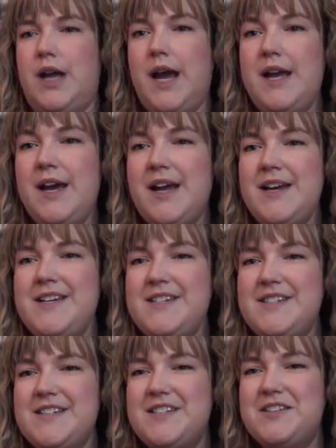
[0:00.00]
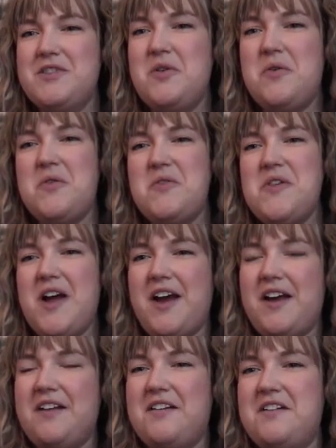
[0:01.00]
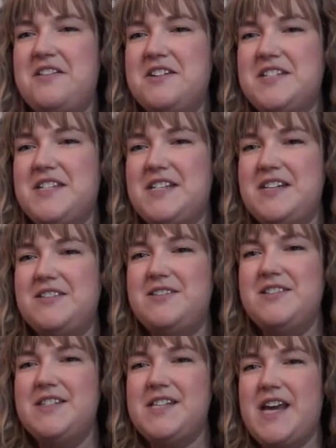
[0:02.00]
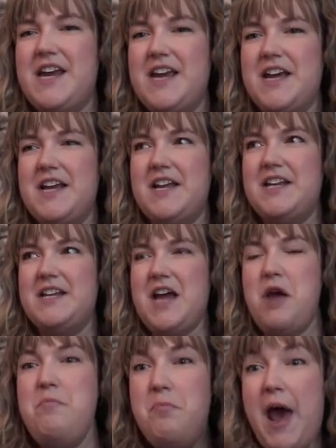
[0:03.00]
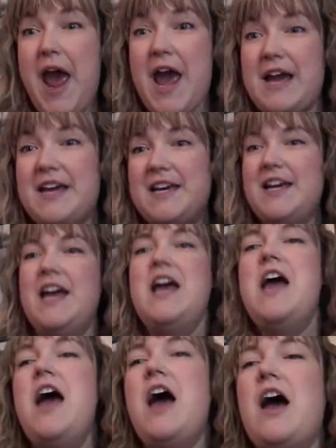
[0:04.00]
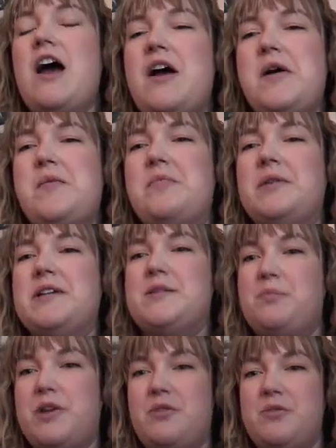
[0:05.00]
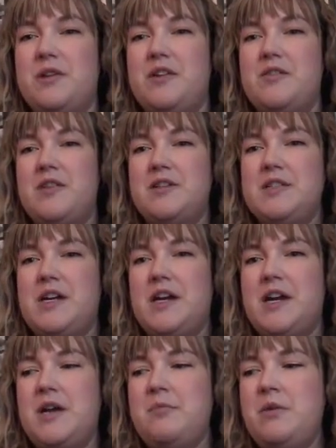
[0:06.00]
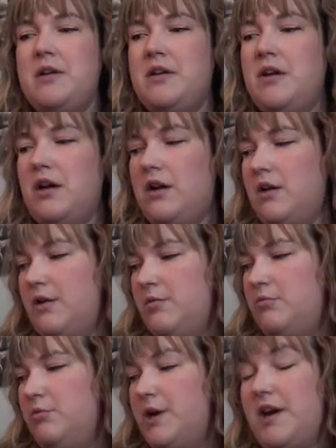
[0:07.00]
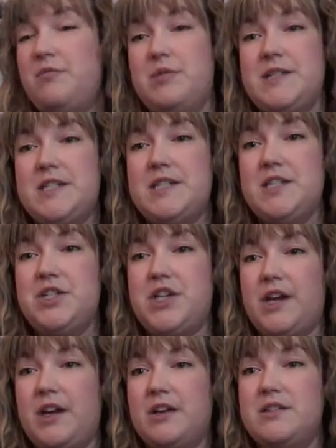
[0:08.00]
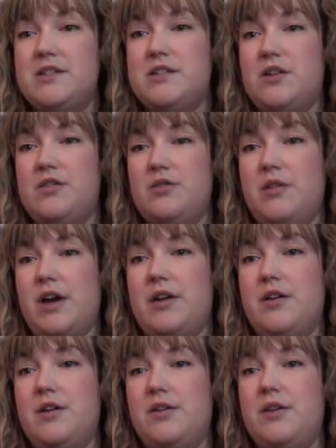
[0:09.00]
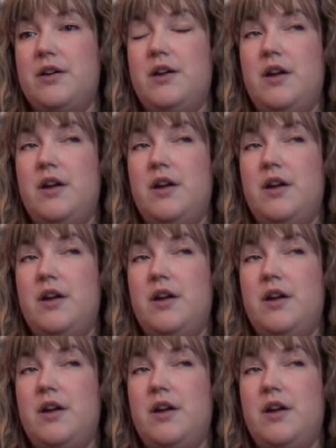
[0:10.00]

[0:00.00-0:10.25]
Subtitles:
Hi guys, it's Nicole at On Hooks and Needles, and I'm back. It's been a really long time, but I've been stitching, so I